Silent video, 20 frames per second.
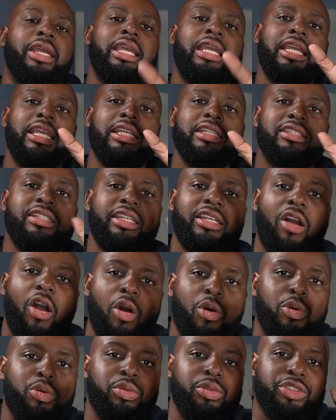He is the
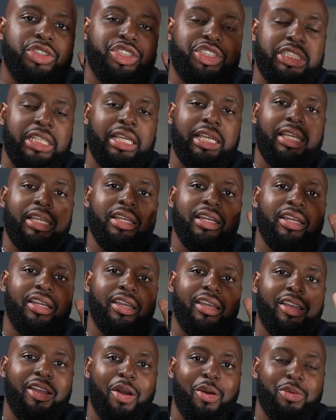OG
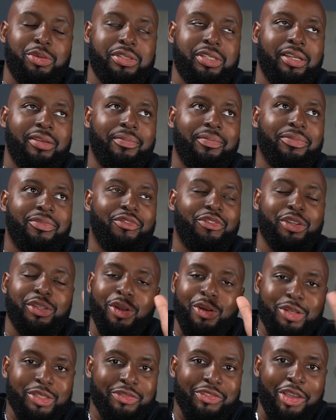GOAT. For
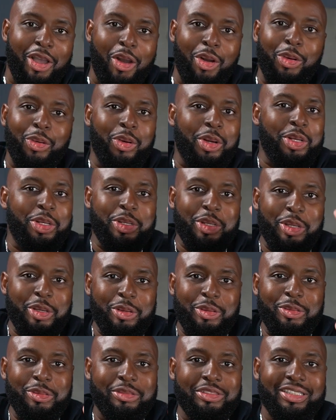those of y'all who are
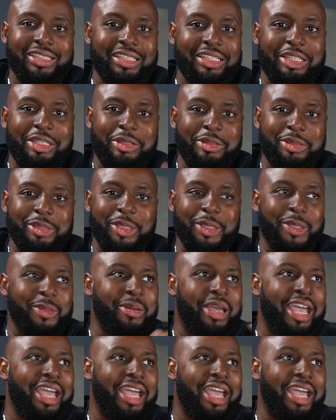new to the YouTube